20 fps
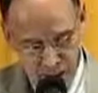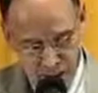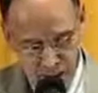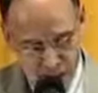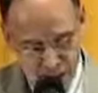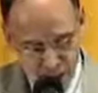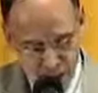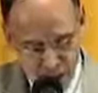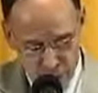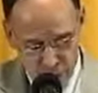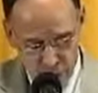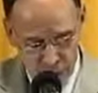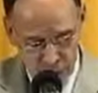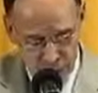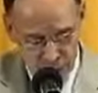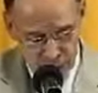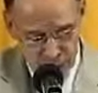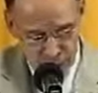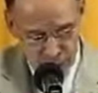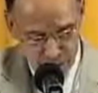Down in verse
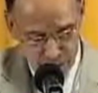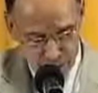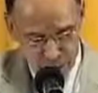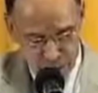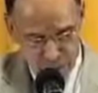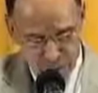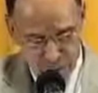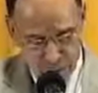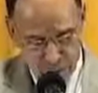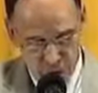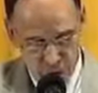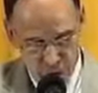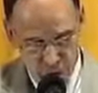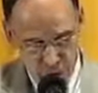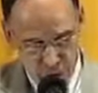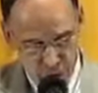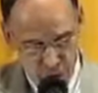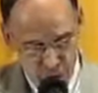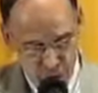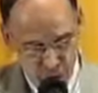11, it says, for
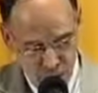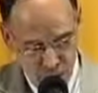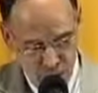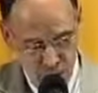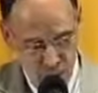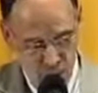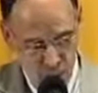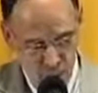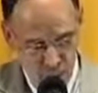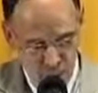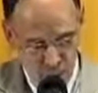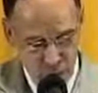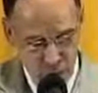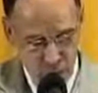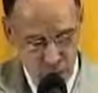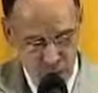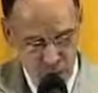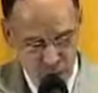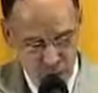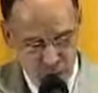this reason, God
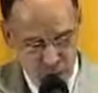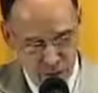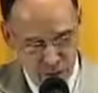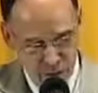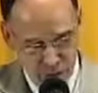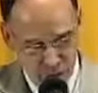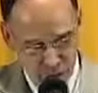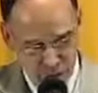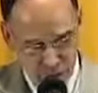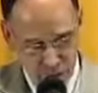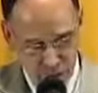will send